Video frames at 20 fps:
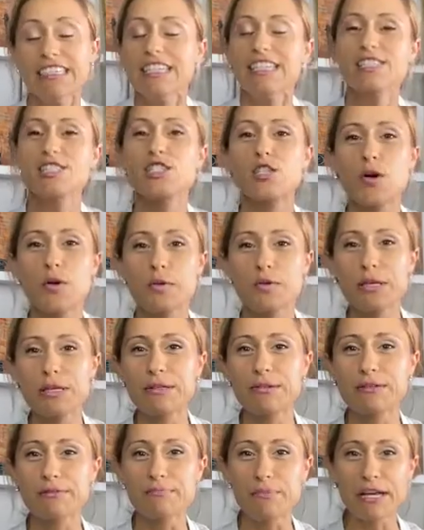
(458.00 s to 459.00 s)
So, you
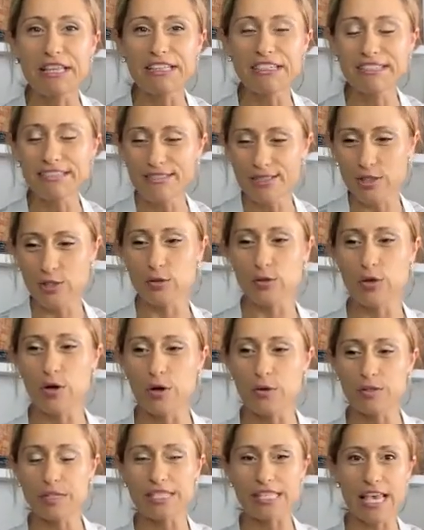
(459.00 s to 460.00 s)
know, it's better to
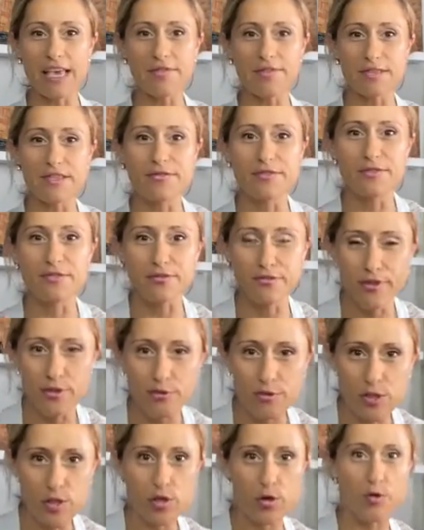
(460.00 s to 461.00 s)
go safe than
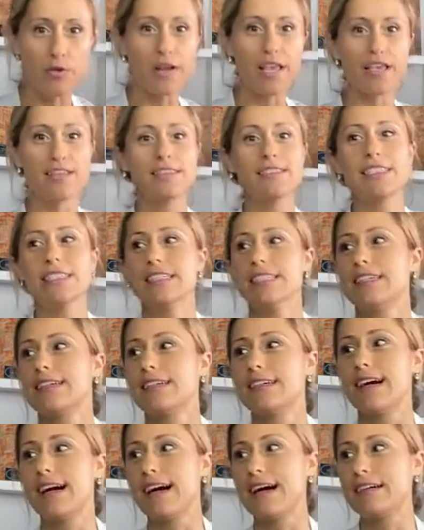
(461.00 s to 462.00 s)
feel sorry.
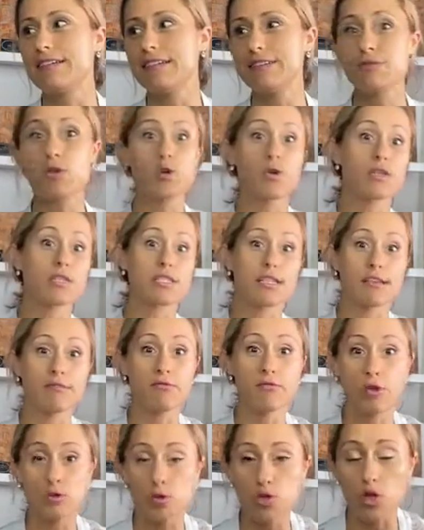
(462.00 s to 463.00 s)
Of course, in
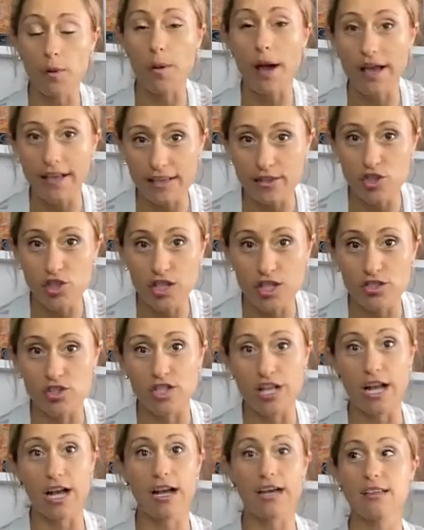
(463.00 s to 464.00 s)
Photoshop, I can change
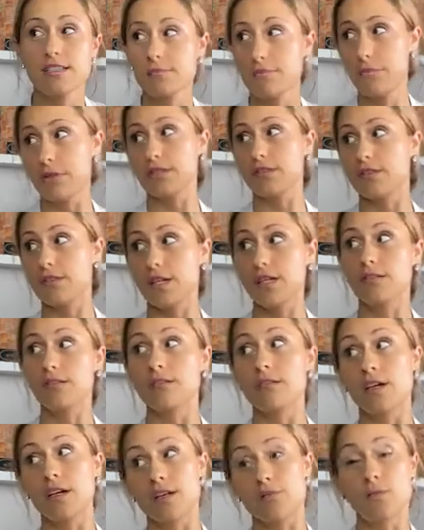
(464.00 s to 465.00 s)
the eyes, but
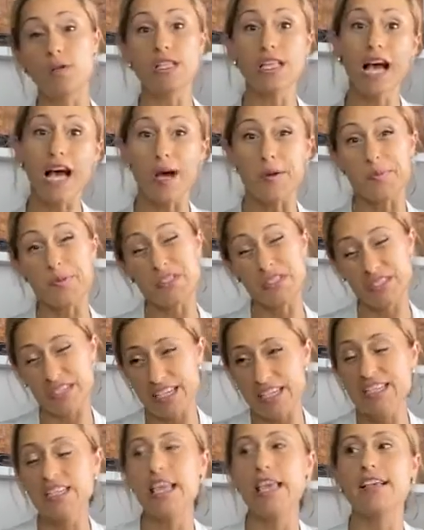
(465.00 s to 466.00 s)
in with apps,
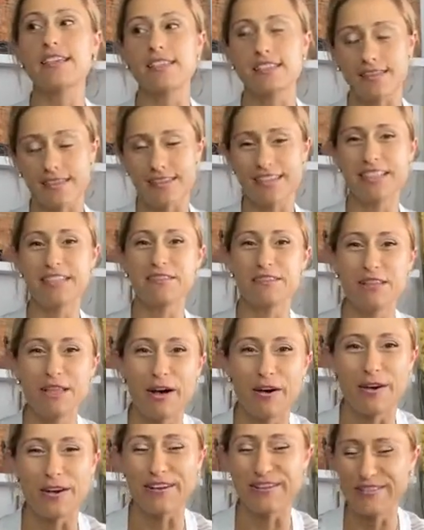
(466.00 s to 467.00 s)
it takes a little
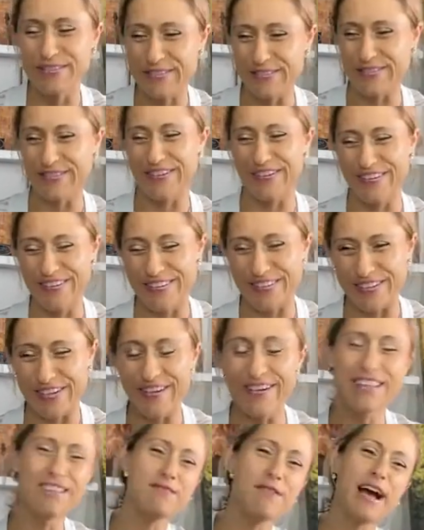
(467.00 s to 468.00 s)
longer to do
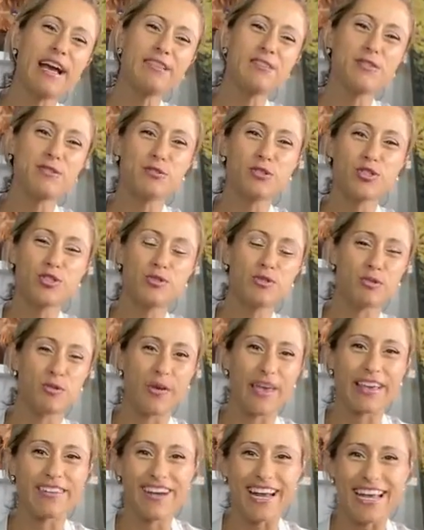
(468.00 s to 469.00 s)
so. And why should
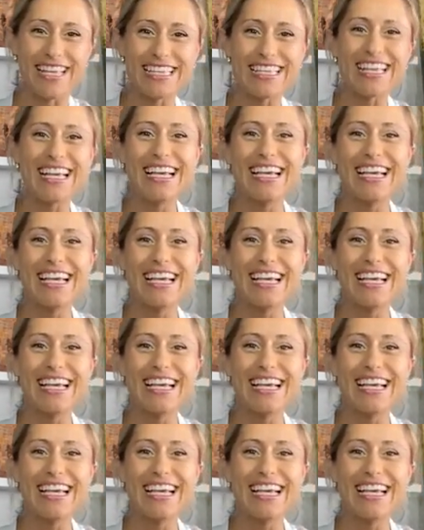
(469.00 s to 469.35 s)
we, right?